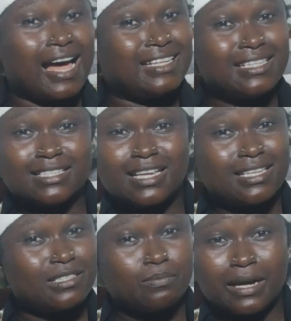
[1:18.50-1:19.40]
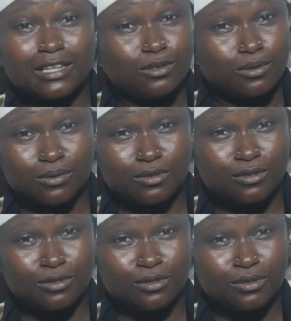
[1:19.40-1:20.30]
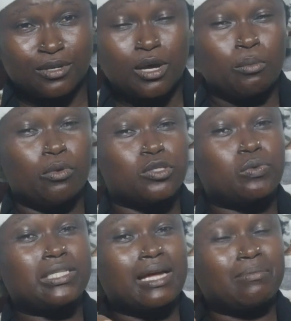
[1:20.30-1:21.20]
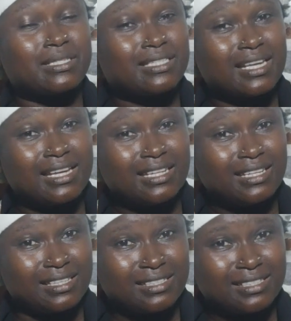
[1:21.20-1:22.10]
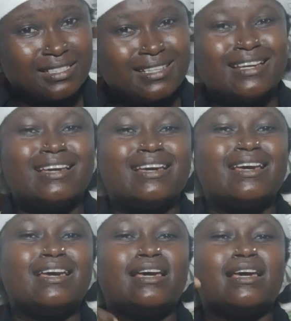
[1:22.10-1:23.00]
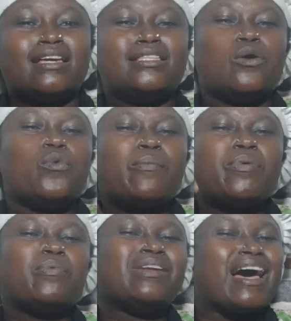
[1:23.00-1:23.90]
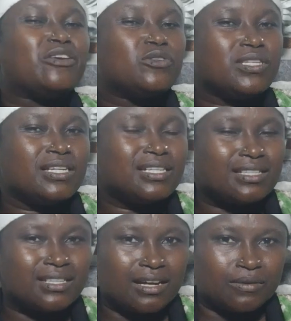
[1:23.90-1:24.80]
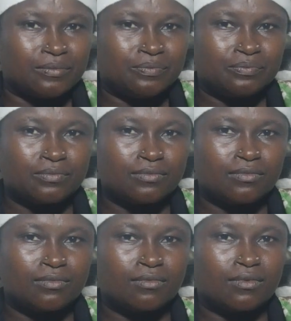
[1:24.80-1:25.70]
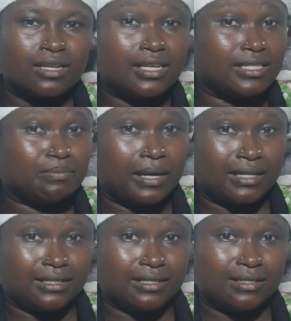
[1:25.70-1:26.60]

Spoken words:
I didn't say it's bad though, but what I'm saying is the way people are using it now is bad.